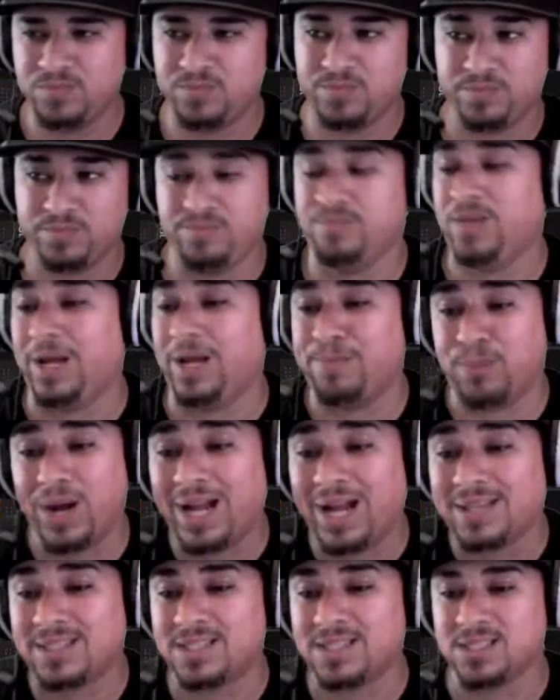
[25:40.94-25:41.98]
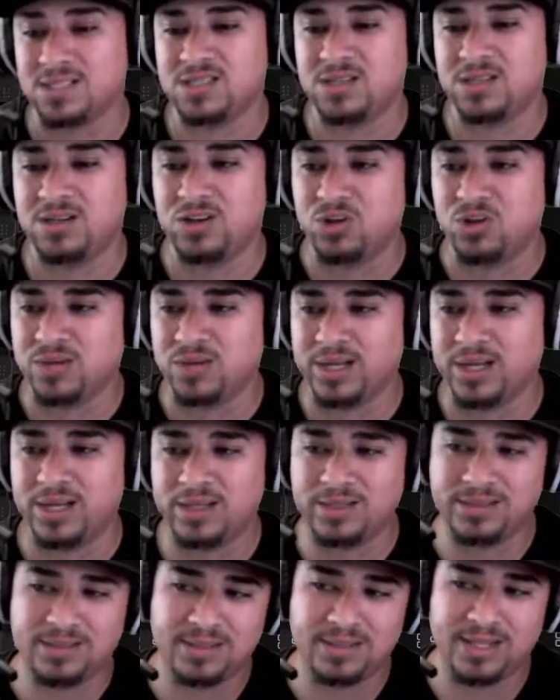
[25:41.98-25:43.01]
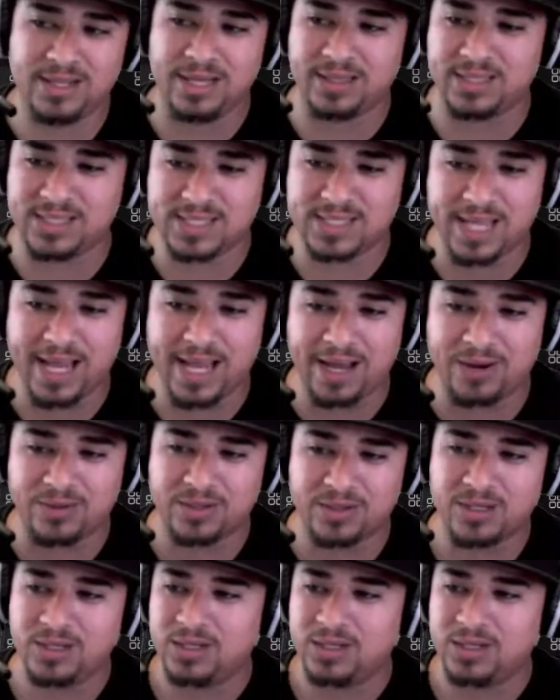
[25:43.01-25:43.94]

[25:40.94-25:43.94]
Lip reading: like practice, you know, get this down.